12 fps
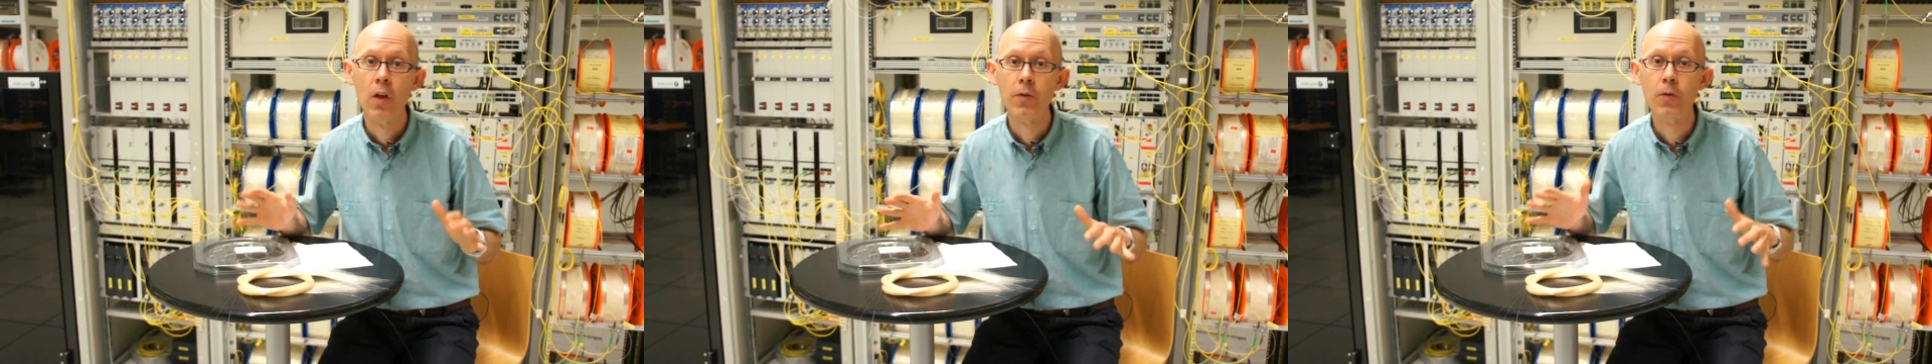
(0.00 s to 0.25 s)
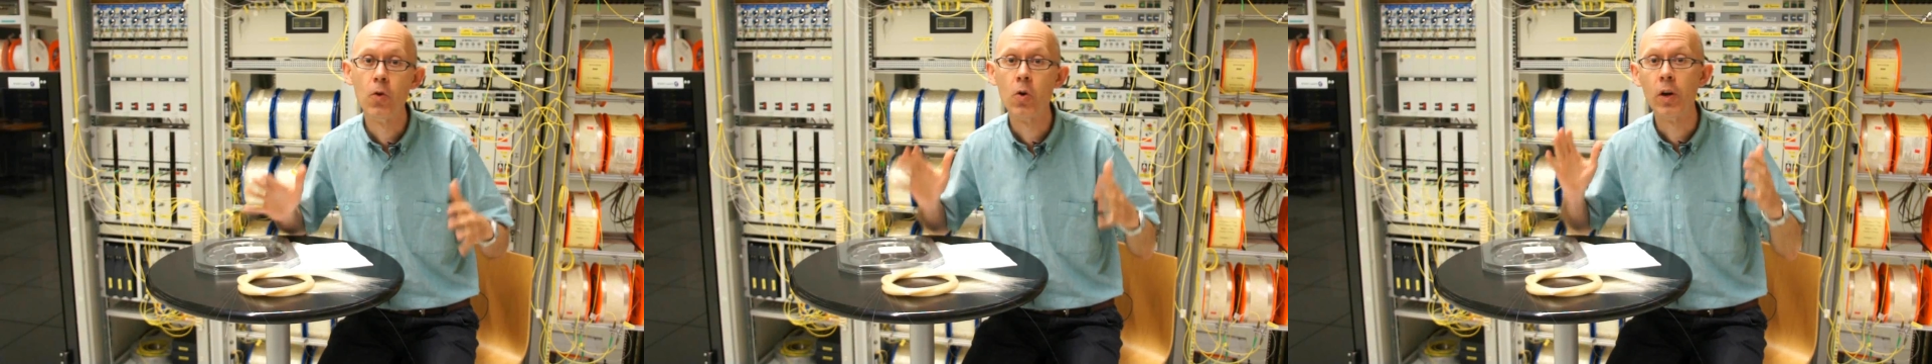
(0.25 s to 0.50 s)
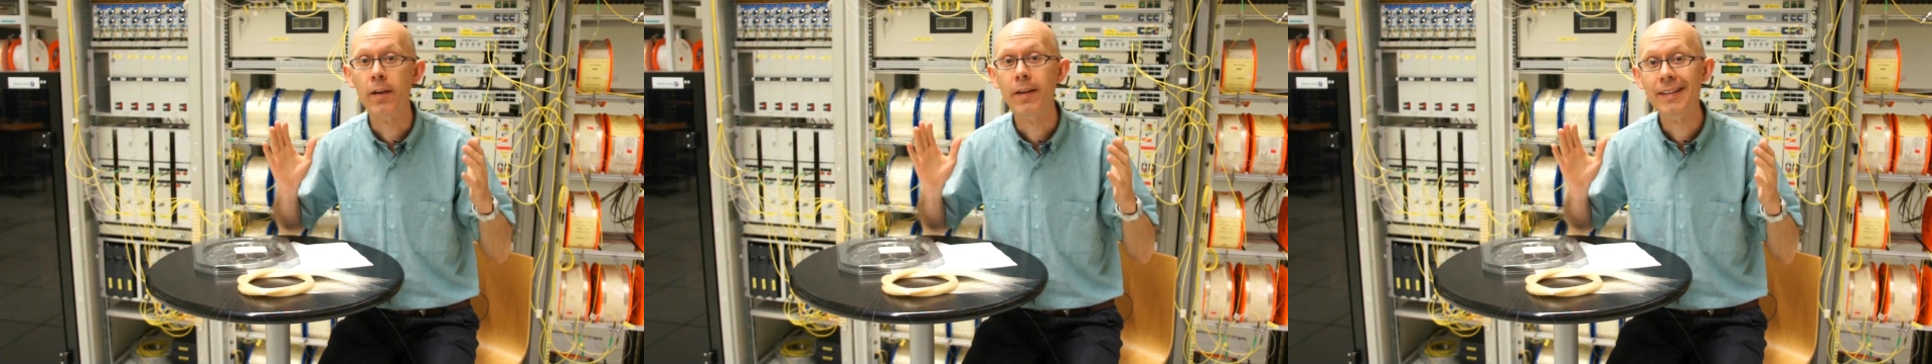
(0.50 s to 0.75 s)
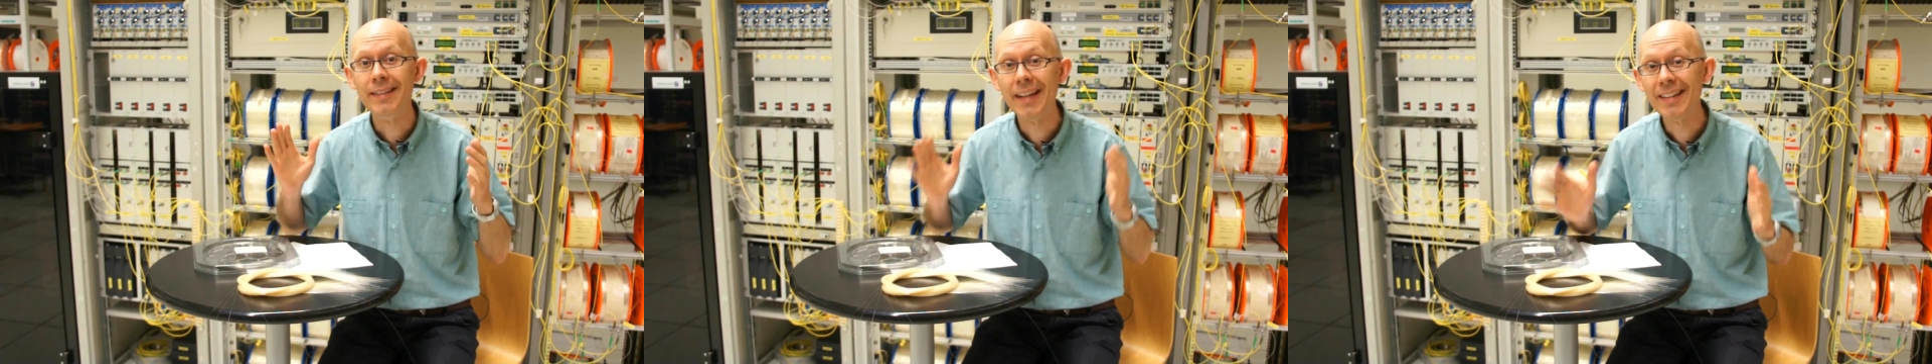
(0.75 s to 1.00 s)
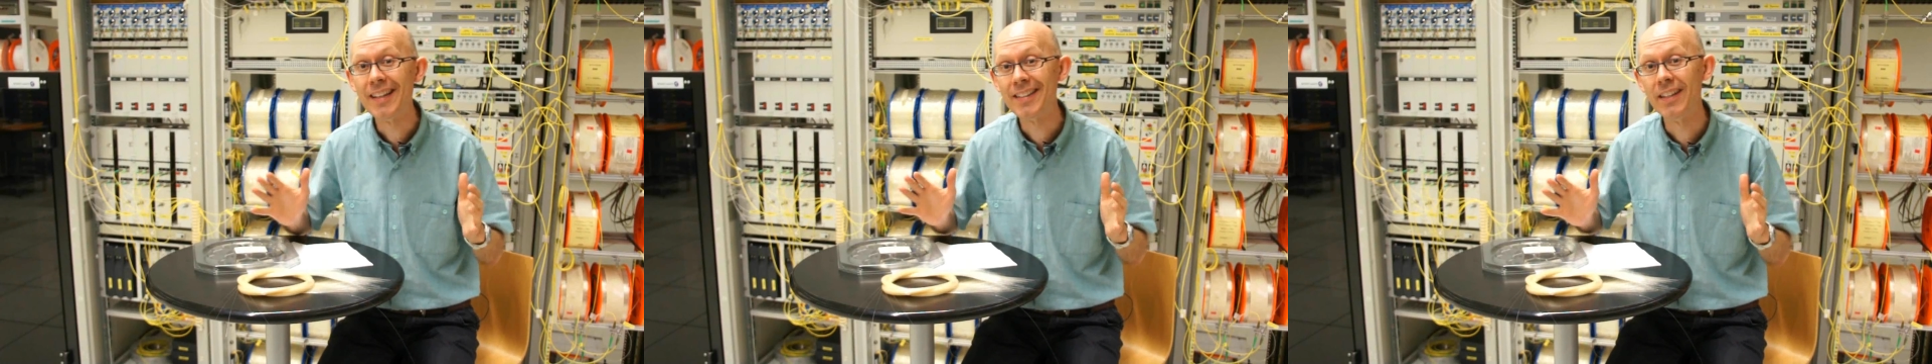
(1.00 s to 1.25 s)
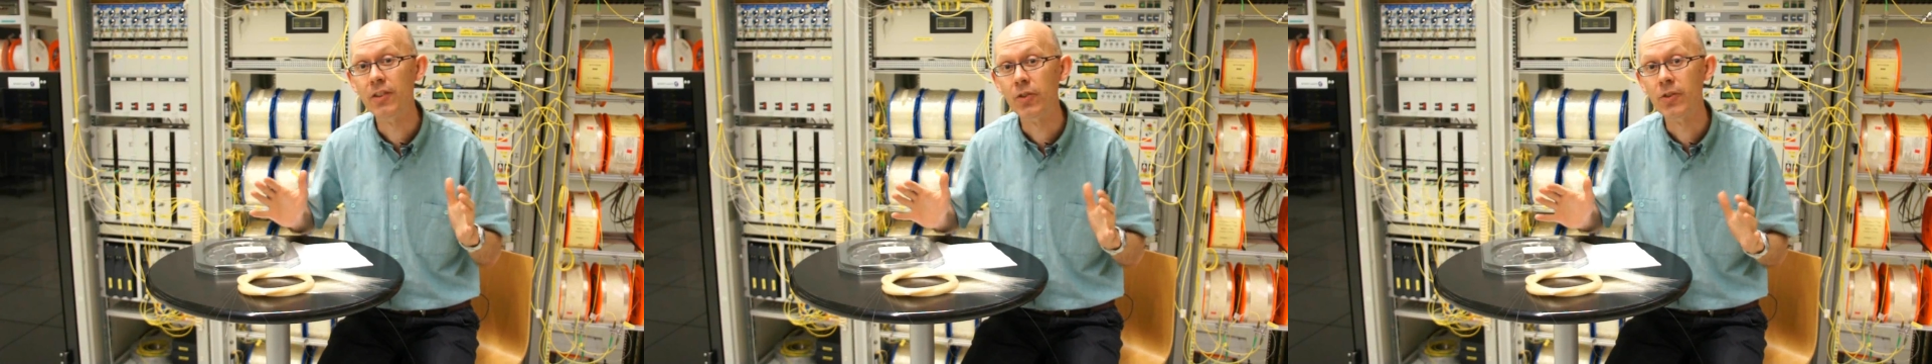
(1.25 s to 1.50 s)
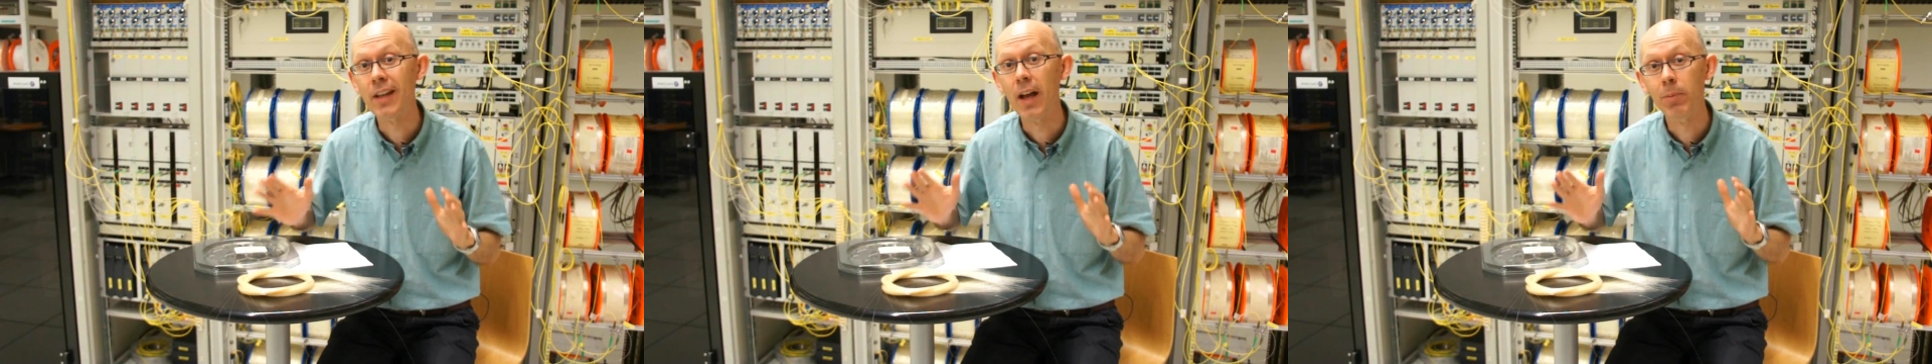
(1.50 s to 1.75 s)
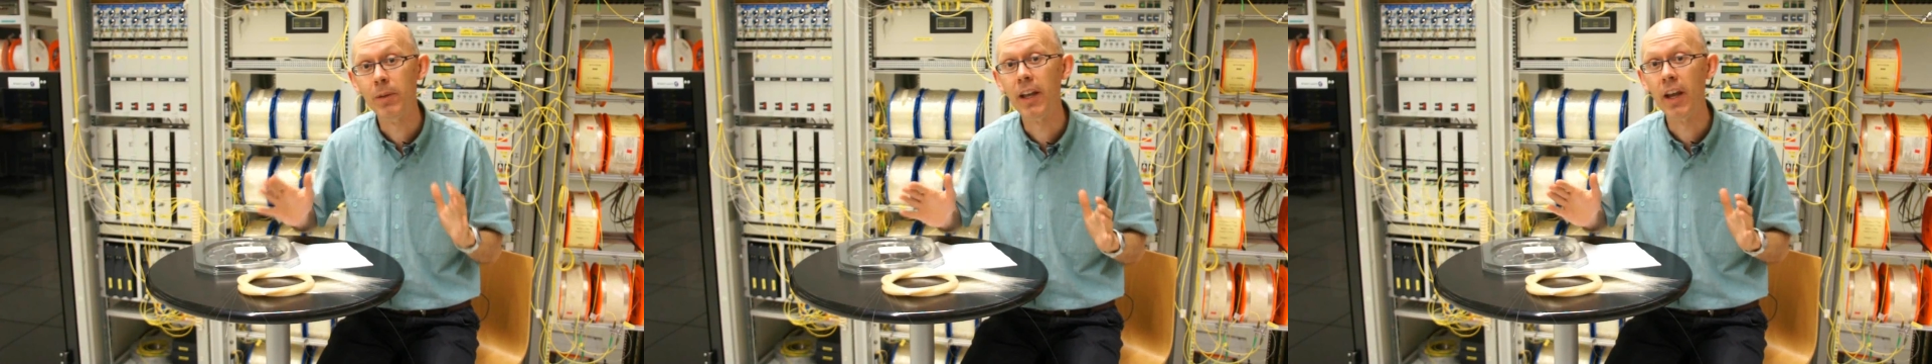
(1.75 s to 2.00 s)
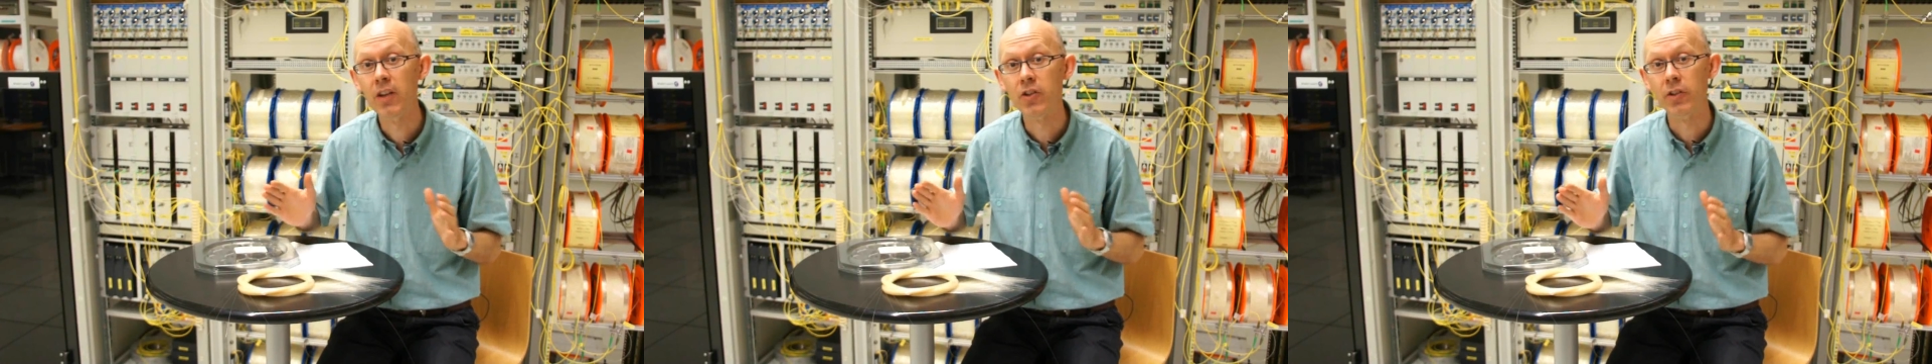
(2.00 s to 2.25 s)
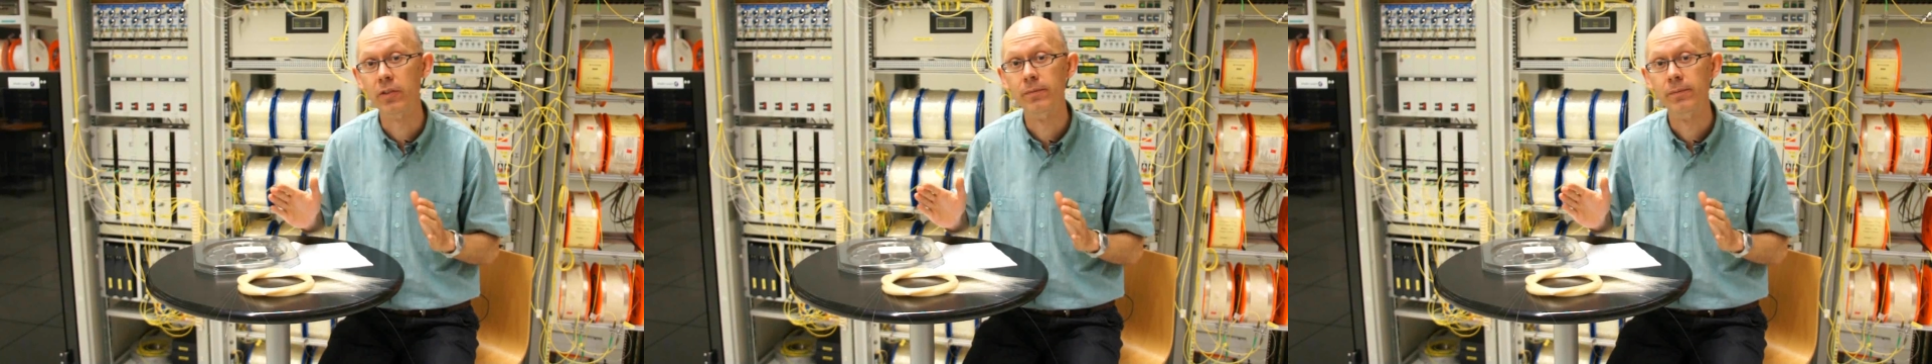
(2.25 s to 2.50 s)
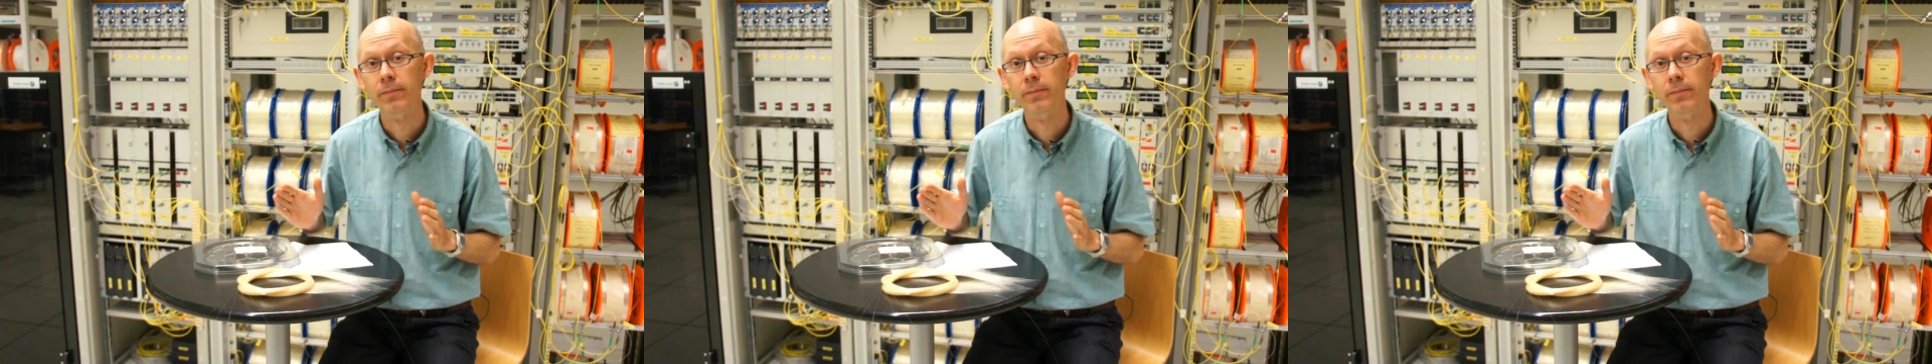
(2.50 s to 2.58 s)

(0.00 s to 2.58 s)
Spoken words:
for data centers application,